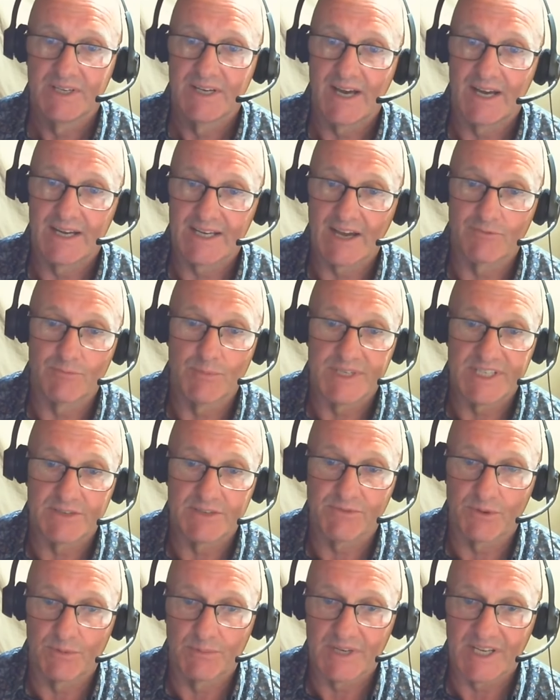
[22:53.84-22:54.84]
a government,
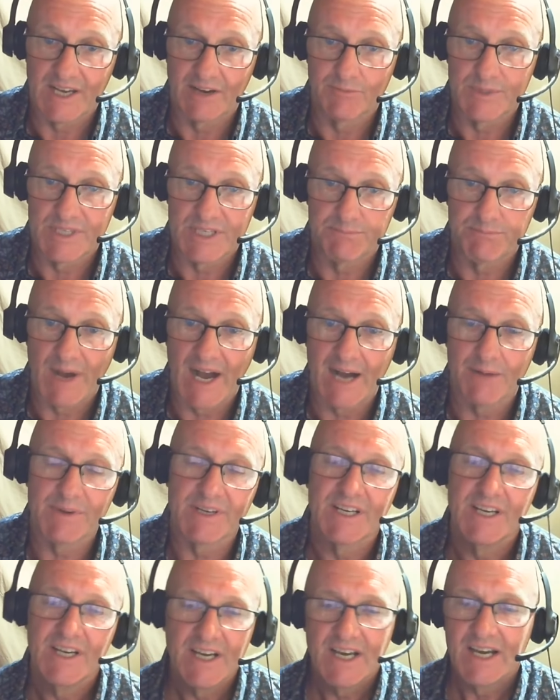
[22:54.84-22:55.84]
from a government
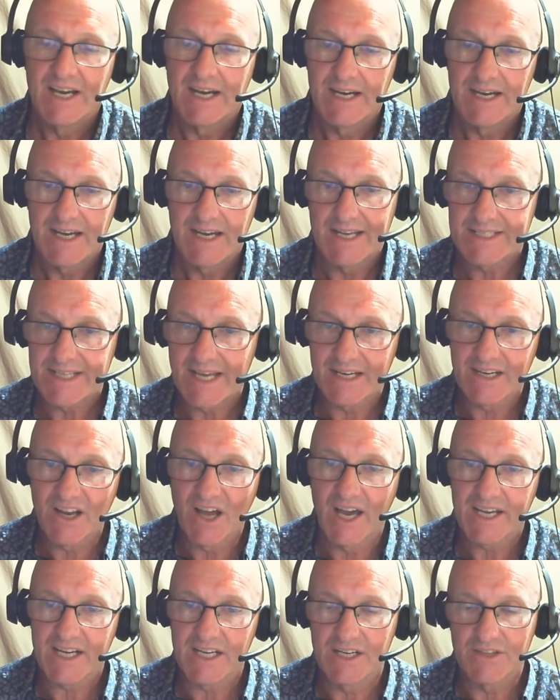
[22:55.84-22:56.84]
department, it's
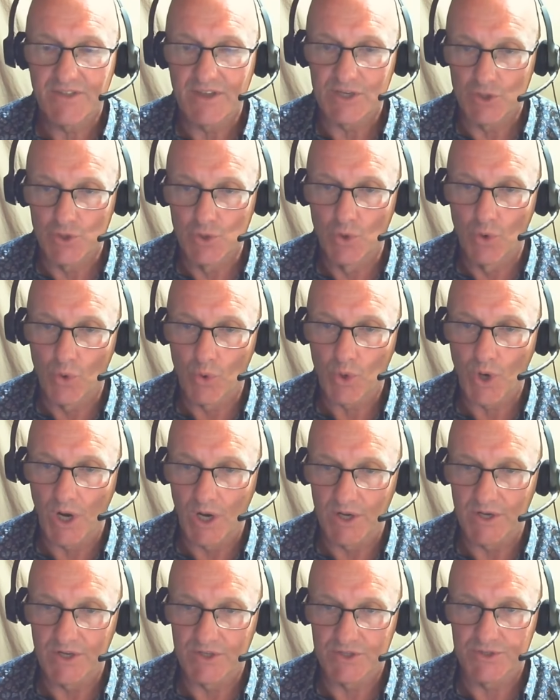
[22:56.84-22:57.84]
unlikely that you're
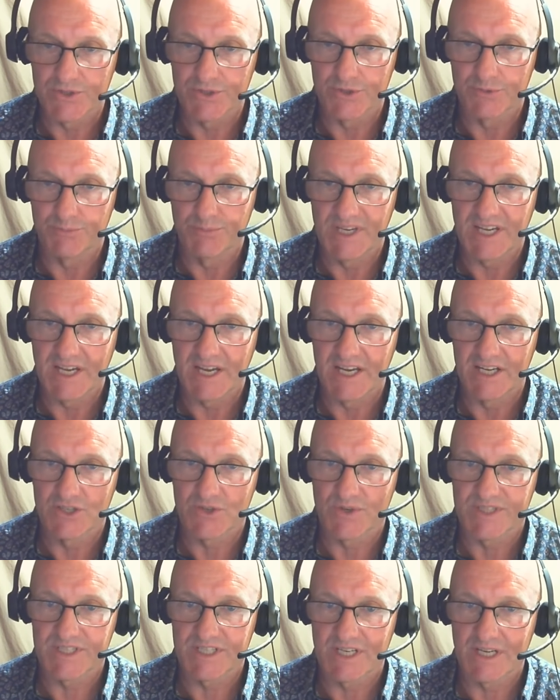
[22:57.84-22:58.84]
going to be
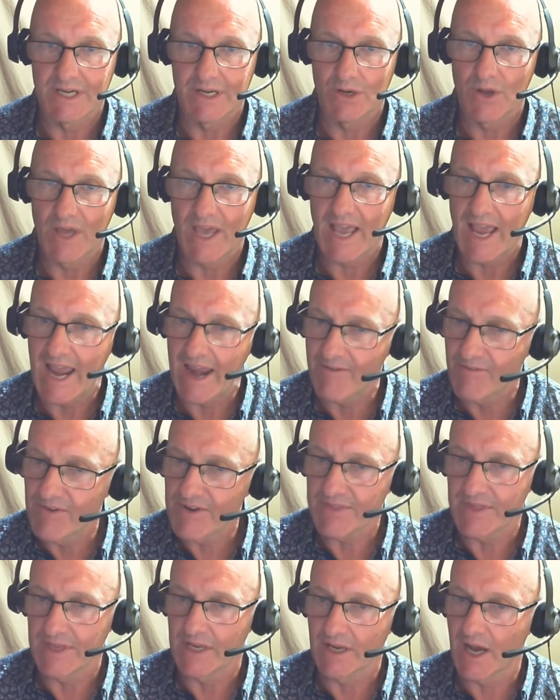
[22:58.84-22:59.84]
interested in
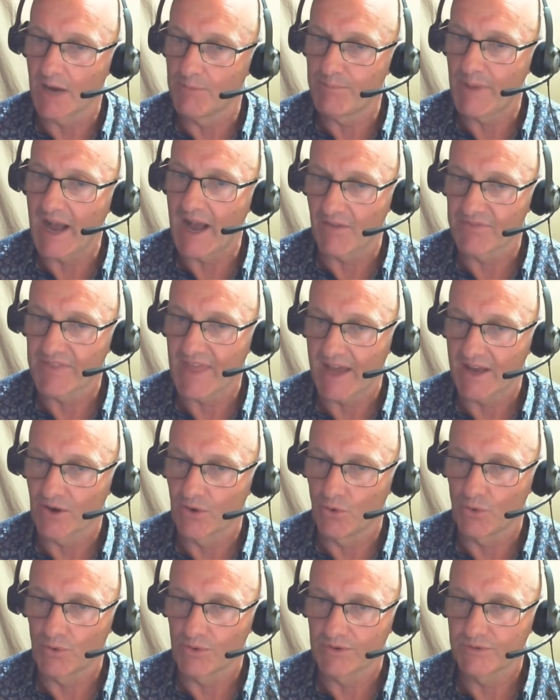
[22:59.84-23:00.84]
everything about that
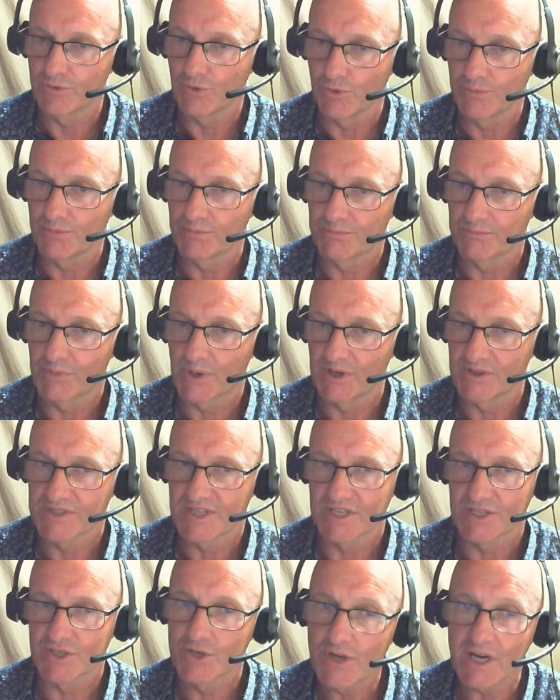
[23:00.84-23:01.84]
law reform
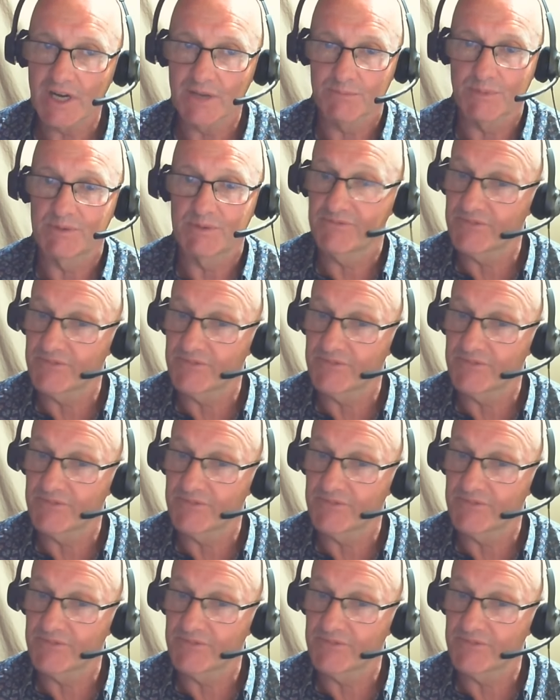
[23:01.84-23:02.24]
process. You're going to be